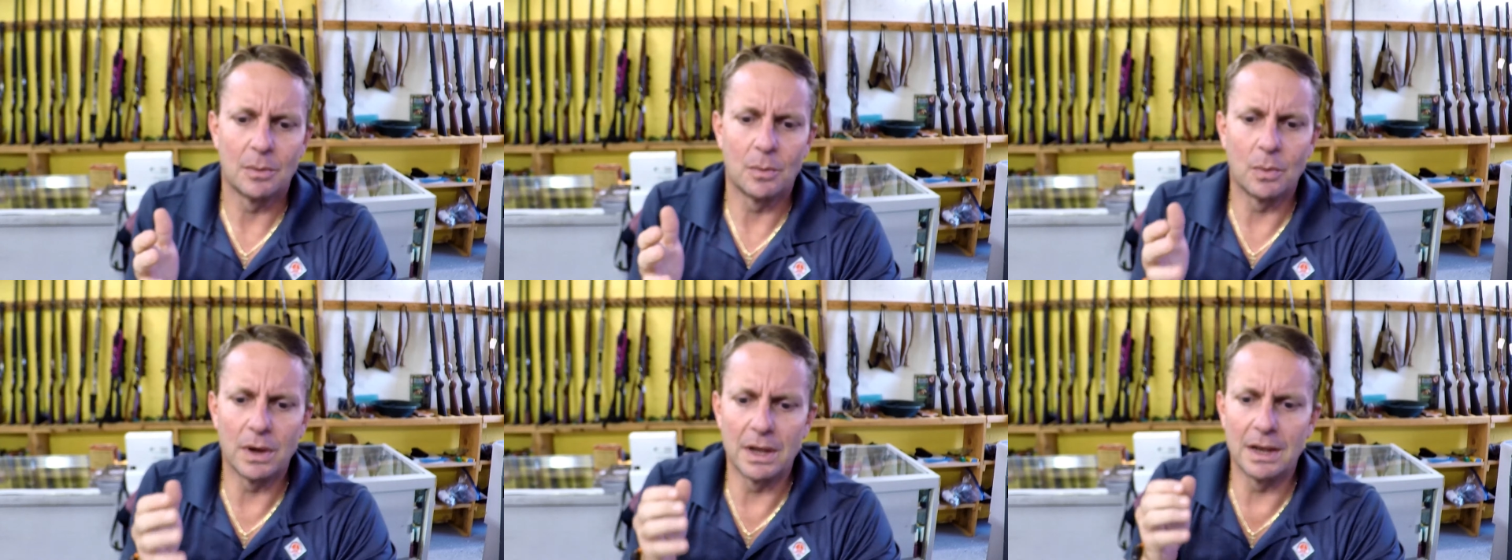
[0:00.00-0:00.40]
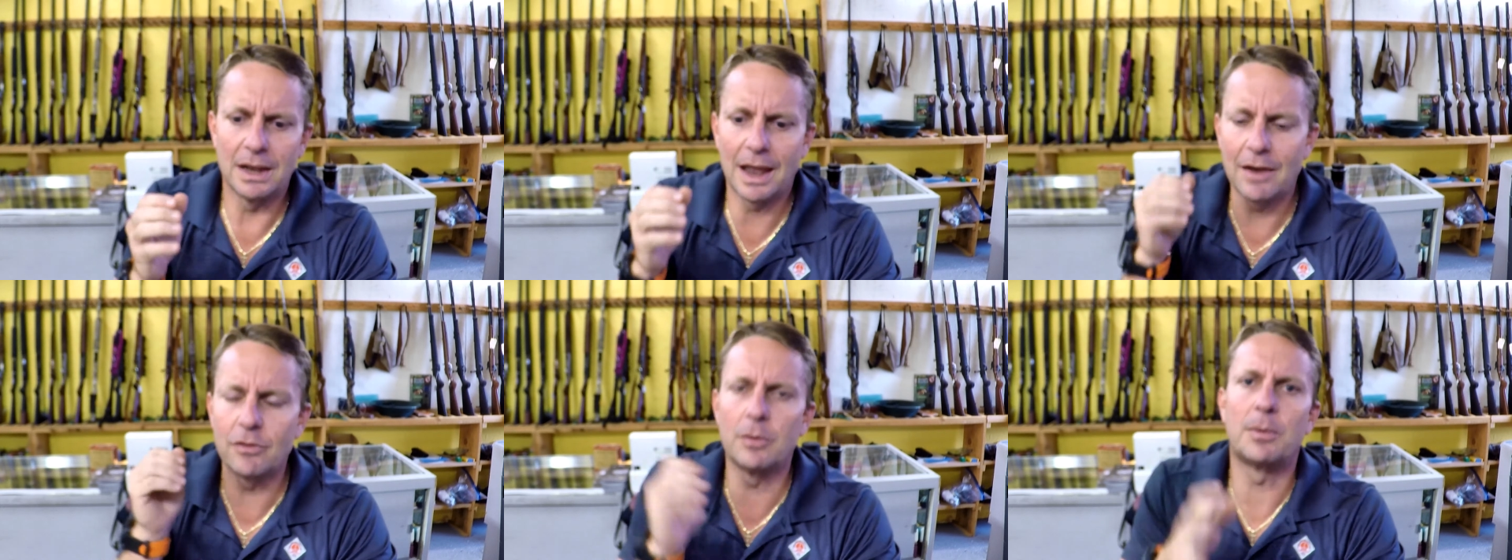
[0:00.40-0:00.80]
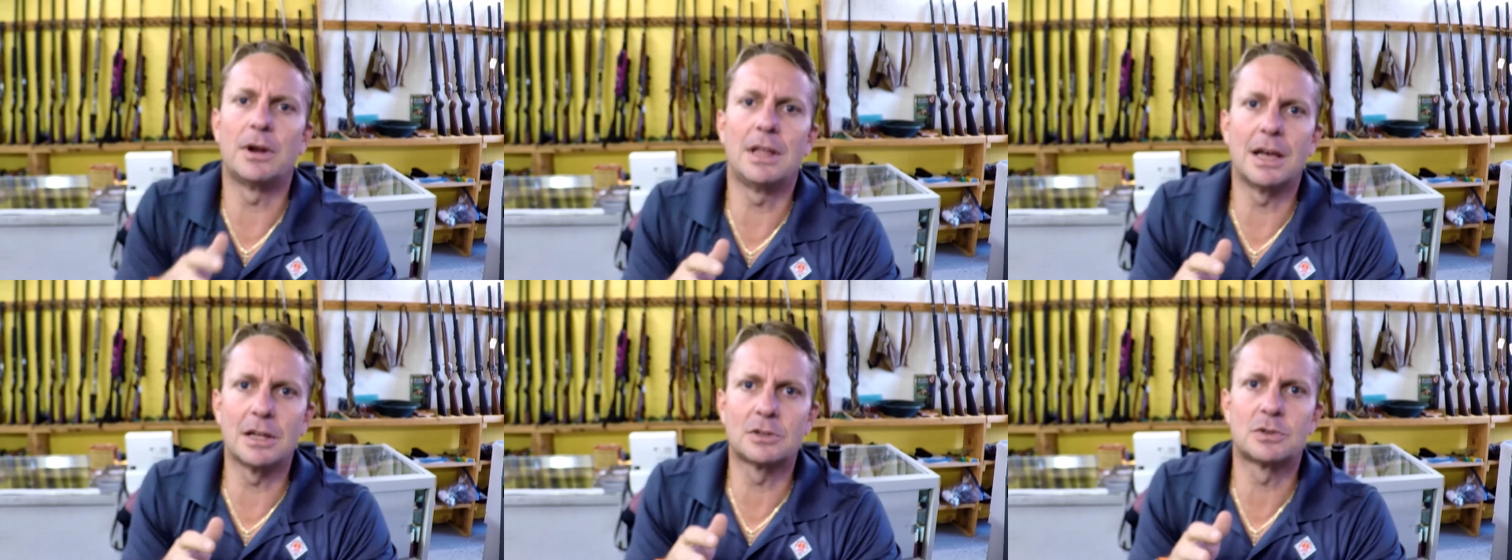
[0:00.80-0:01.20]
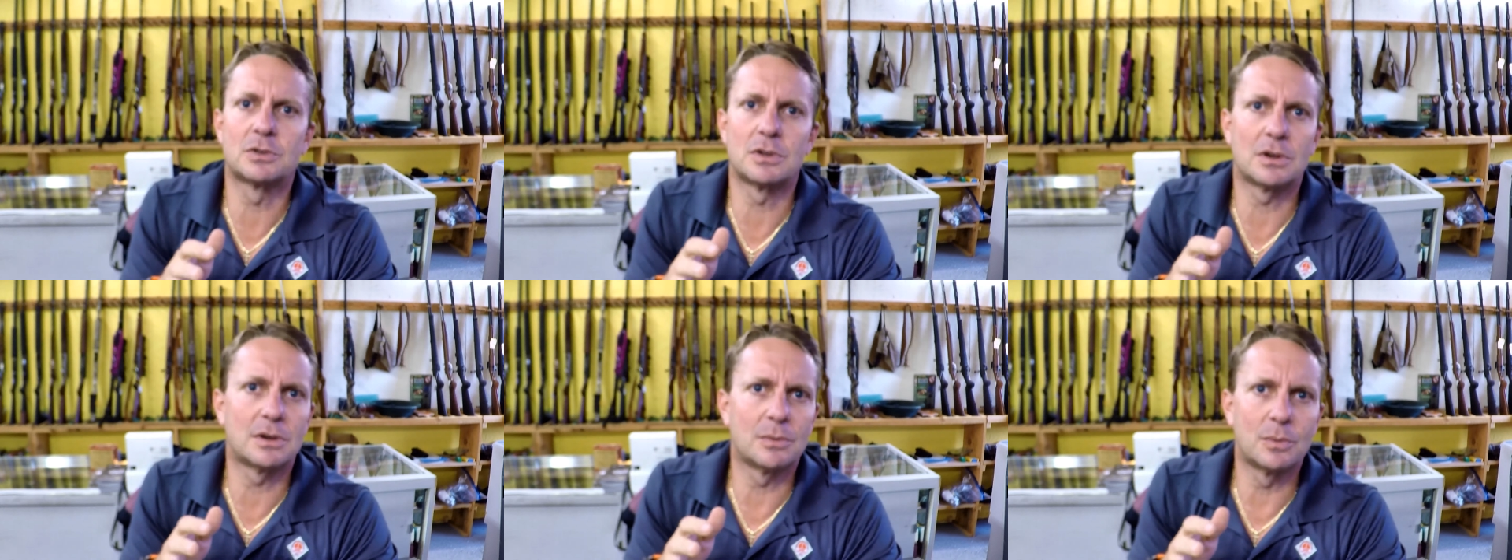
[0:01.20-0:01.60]
when everybody
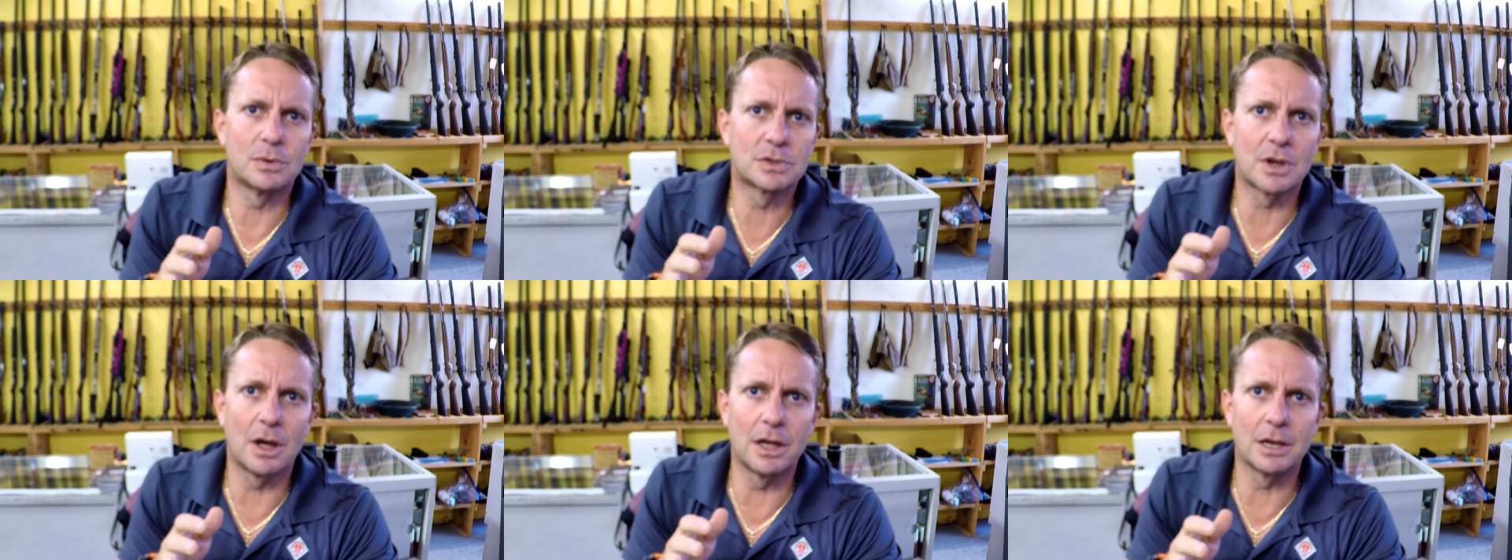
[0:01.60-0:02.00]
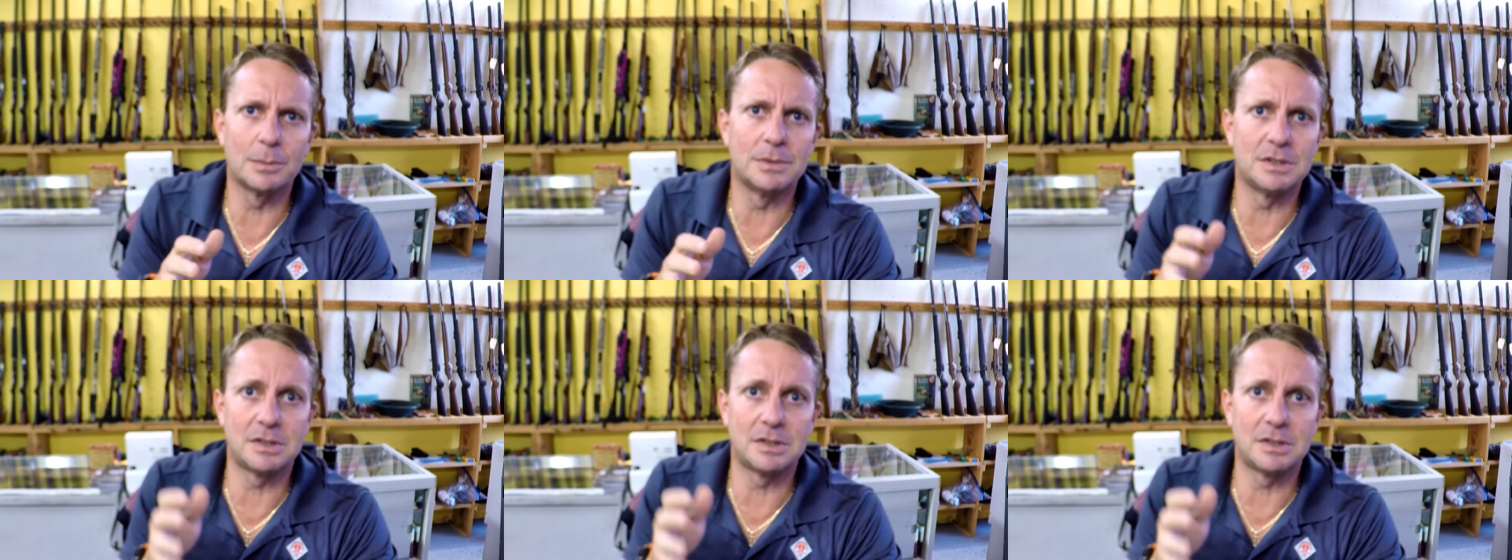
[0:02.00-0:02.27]
else was calling him a